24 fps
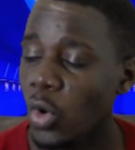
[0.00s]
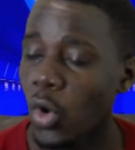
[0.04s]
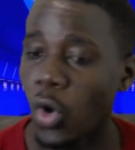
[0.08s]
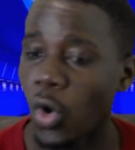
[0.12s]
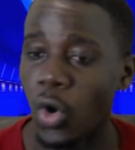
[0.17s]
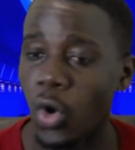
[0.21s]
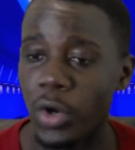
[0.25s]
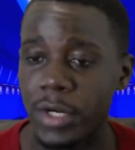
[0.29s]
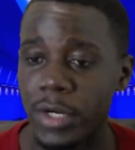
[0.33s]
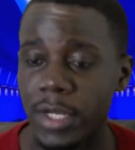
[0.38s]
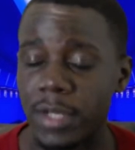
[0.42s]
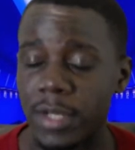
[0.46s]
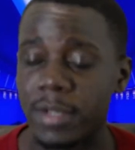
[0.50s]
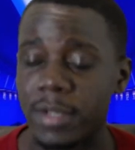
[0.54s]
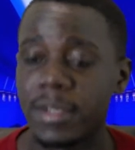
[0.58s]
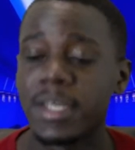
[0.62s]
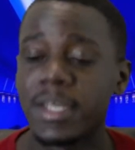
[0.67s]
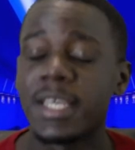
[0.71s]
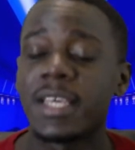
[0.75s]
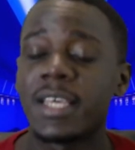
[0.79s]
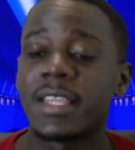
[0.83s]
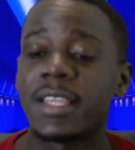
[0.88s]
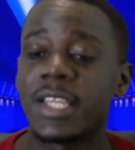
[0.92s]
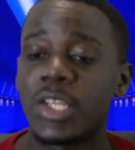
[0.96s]
on
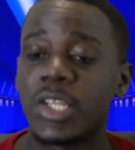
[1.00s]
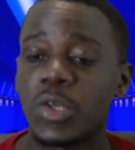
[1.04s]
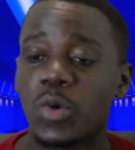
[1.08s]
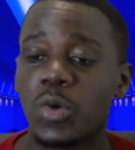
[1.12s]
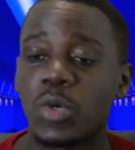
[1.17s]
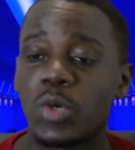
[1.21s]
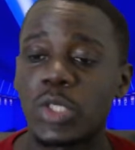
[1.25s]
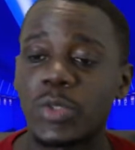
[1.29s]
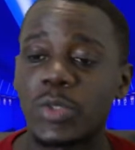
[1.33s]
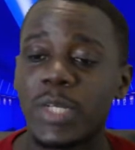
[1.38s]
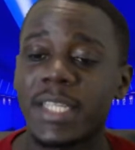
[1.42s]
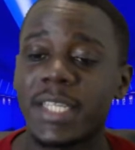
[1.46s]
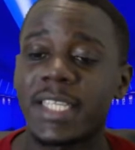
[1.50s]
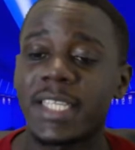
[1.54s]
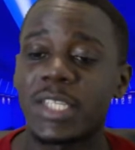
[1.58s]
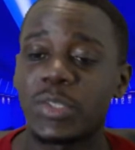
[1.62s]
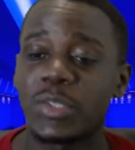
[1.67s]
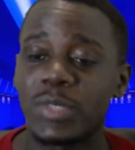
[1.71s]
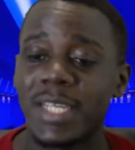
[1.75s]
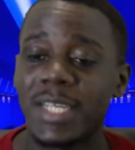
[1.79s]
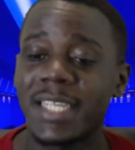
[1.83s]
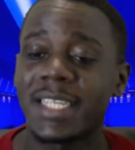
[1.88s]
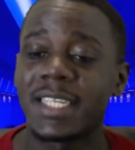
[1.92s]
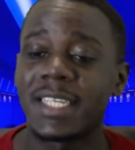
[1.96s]
the new contract that
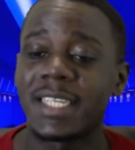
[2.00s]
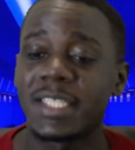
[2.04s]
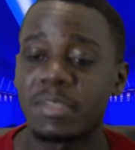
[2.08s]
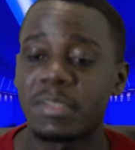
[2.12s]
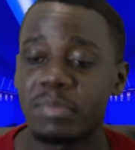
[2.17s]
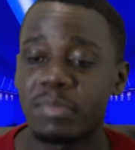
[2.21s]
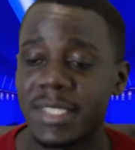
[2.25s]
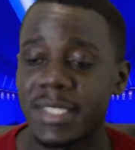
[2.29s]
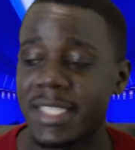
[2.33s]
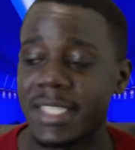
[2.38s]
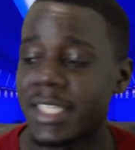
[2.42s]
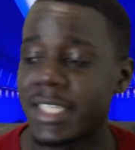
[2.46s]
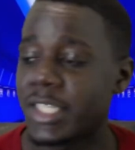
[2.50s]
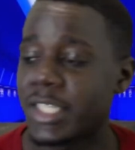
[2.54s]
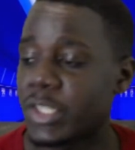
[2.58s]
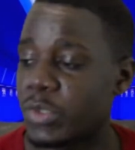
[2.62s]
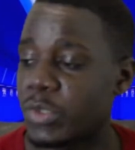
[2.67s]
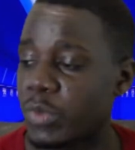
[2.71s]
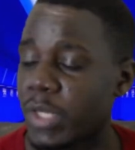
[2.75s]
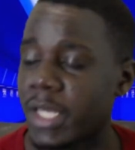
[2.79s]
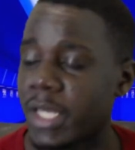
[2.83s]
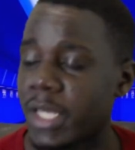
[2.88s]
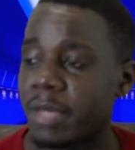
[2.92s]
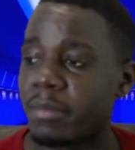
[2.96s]
United is presenting
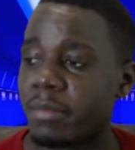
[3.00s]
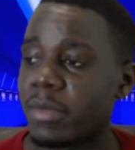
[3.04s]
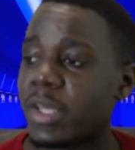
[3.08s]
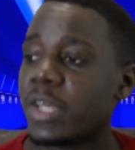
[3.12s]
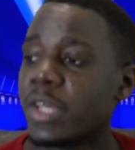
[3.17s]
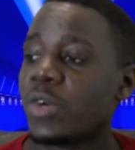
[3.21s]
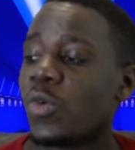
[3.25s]
to him.